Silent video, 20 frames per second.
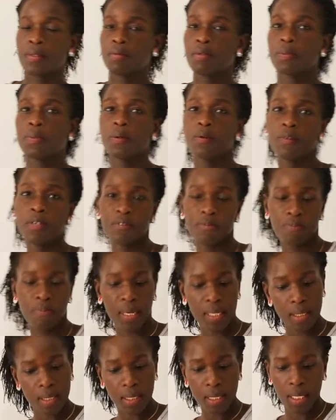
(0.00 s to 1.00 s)
People weave
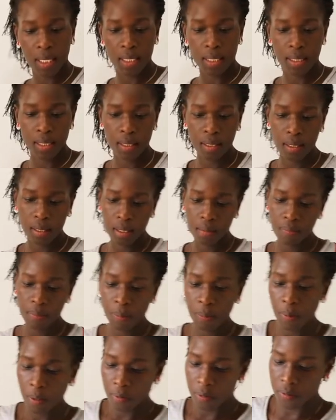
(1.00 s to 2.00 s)
baskets.
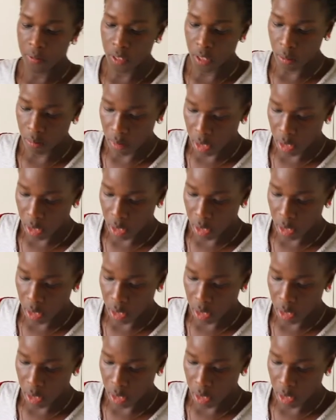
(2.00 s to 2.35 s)
People weave so